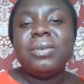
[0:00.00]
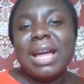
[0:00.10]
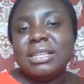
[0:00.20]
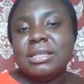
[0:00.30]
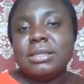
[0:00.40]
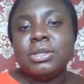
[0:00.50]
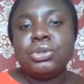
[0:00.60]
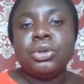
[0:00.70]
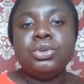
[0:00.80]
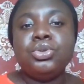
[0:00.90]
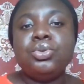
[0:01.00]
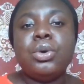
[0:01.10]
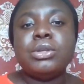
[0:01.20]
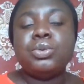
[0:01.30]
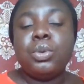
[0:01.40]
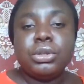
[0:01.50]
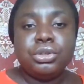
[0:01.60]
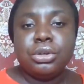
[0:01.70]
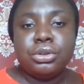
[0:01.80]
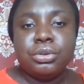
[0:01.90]
right decision towards
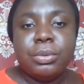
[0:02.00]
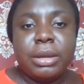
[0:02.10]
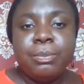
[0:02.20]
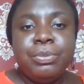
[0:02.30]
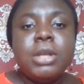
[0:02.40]
what you're doing.